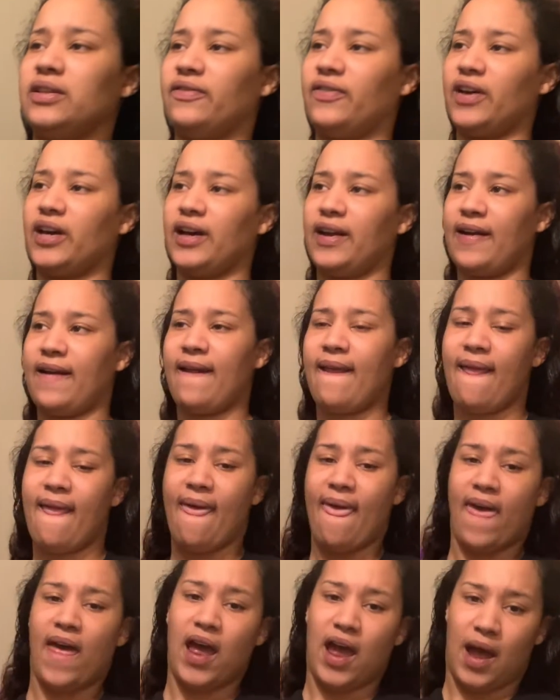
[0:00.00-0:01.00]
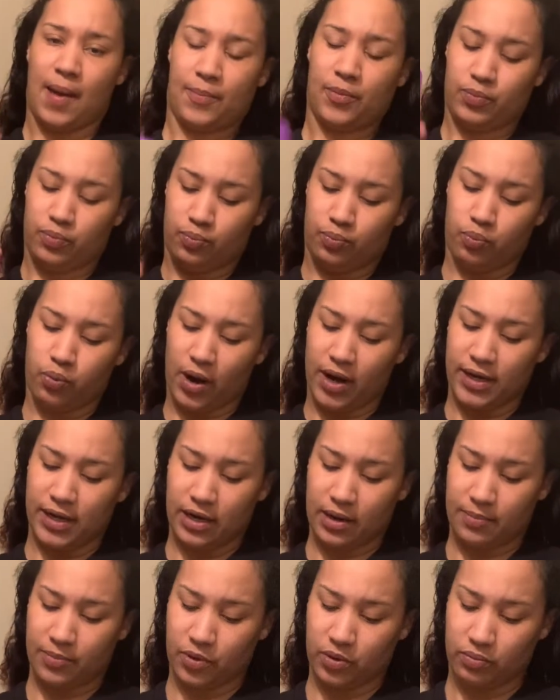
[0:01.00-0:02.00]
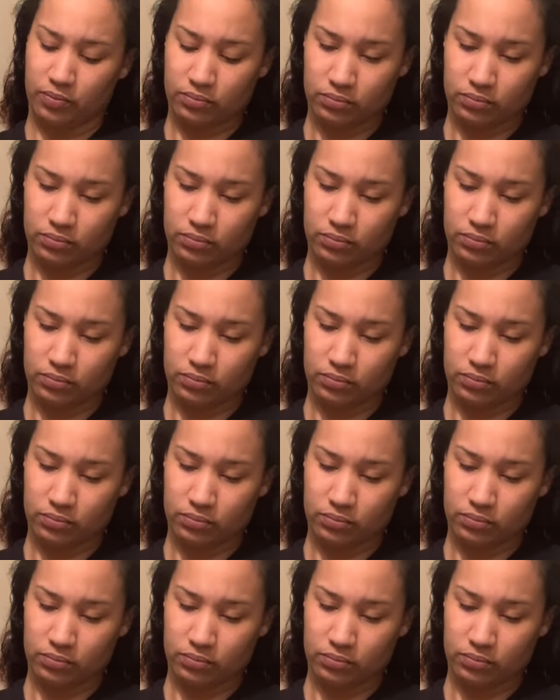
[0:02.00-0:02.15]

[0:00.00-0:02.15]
if I, right now